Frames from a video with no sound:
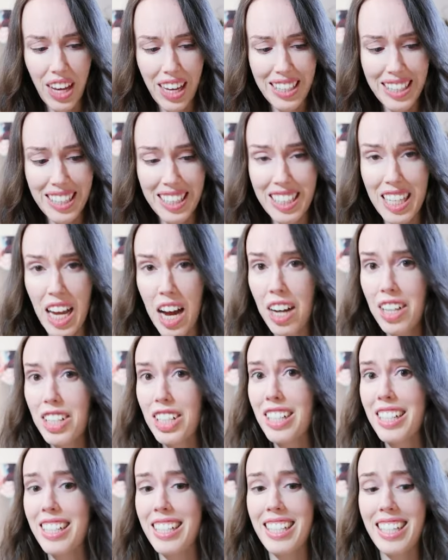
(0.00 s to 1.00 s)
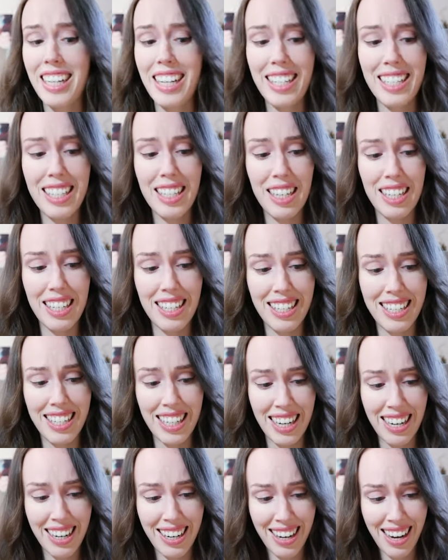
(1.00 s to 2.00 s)
such a decent
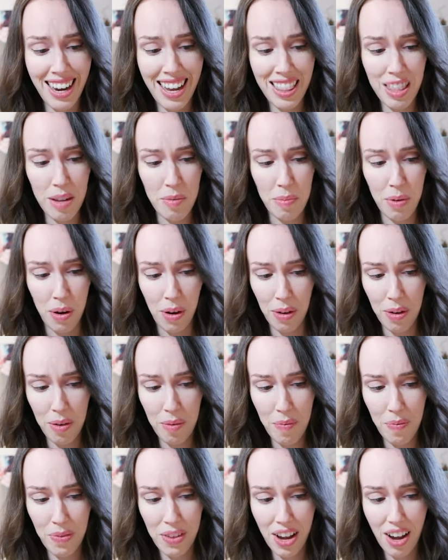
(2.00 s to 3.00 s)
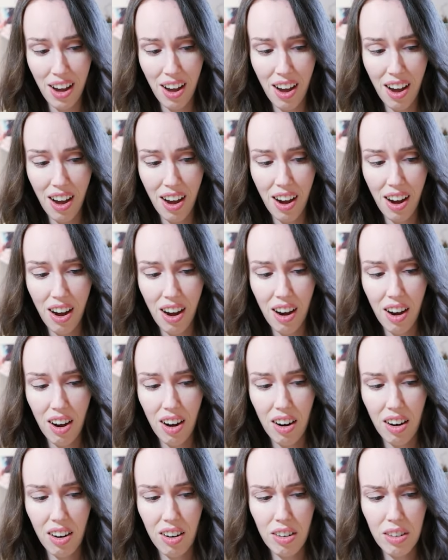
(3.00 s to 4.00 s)
ding in the bottom.
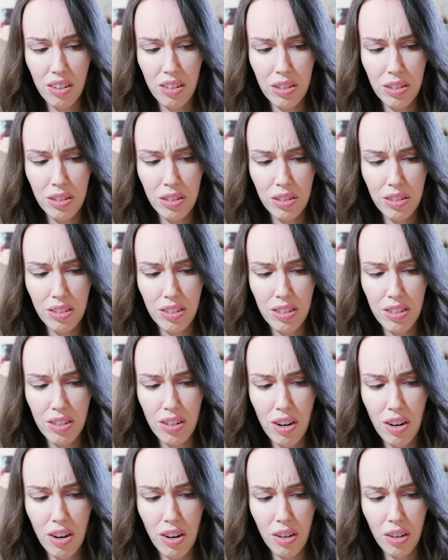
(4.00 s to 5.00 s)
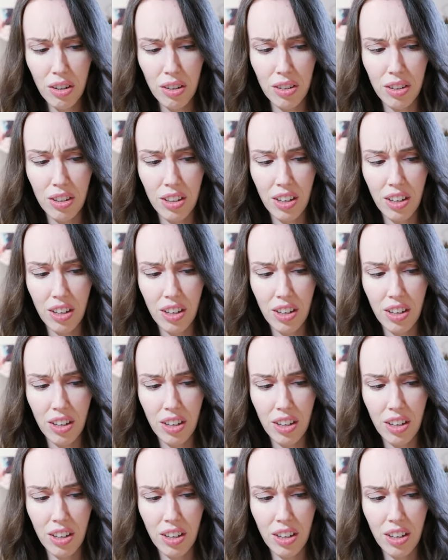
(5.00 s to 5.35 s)
Oh no.